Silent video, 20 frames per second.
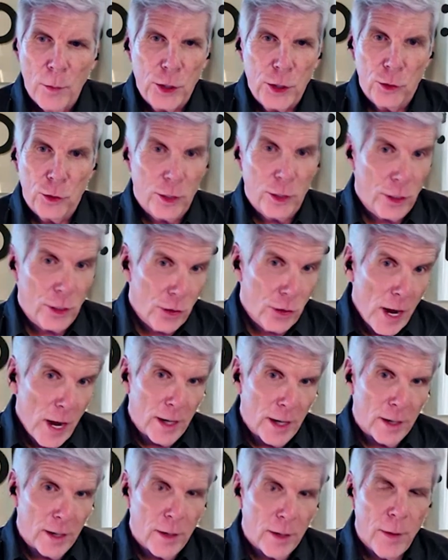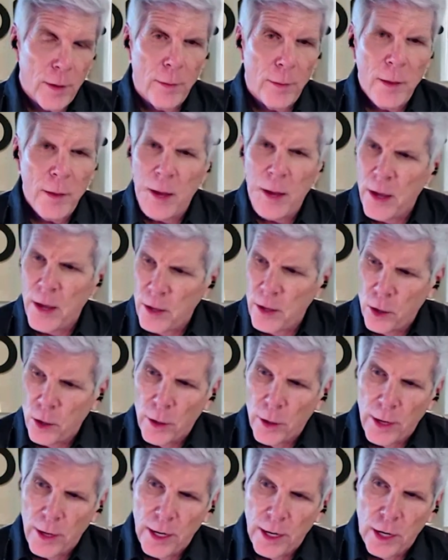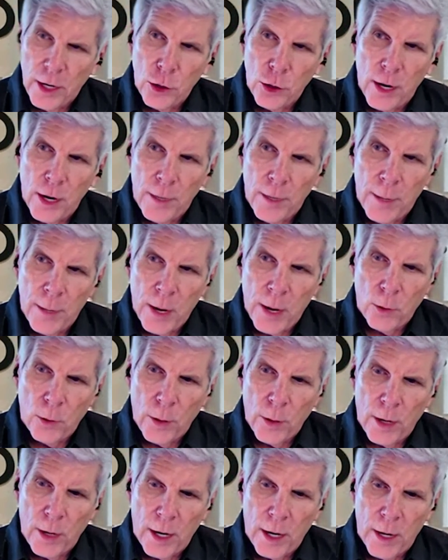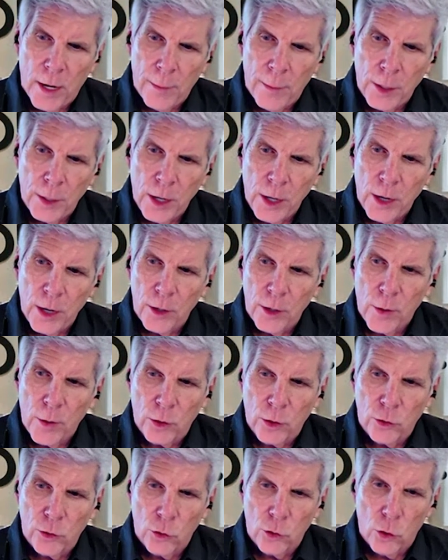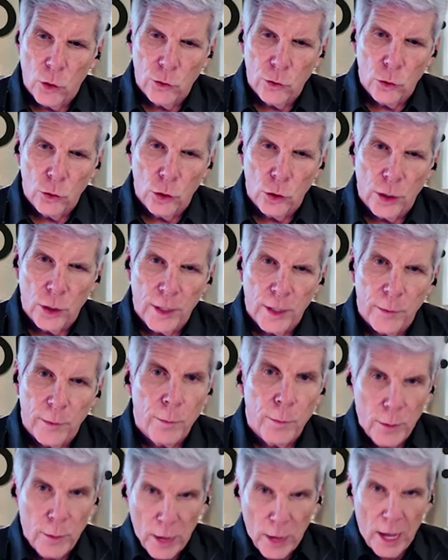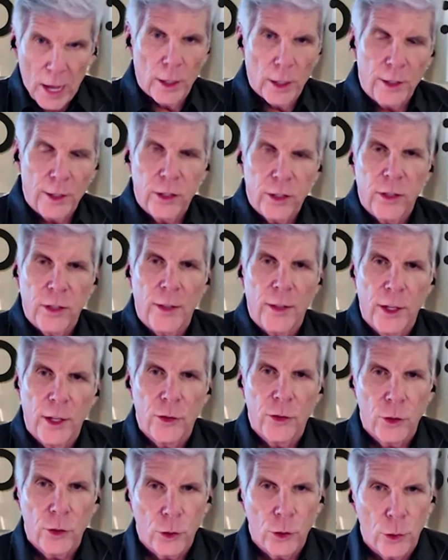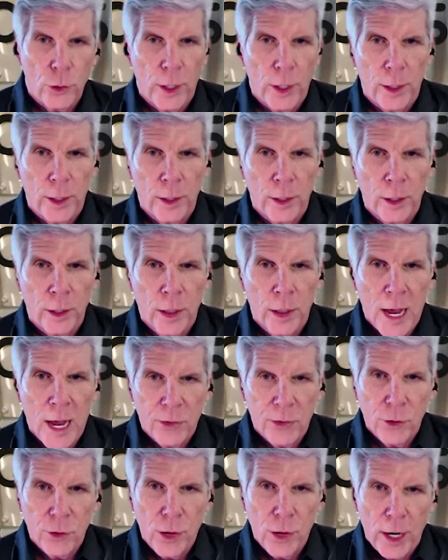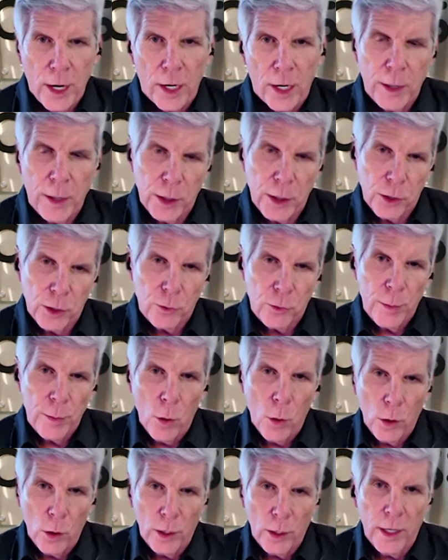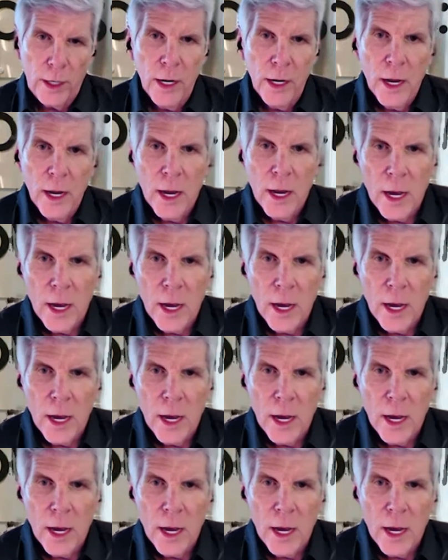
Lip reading: Which is exciting, and by the way, United Rentals also looked at modalities like this to do in-class training, but just remotely,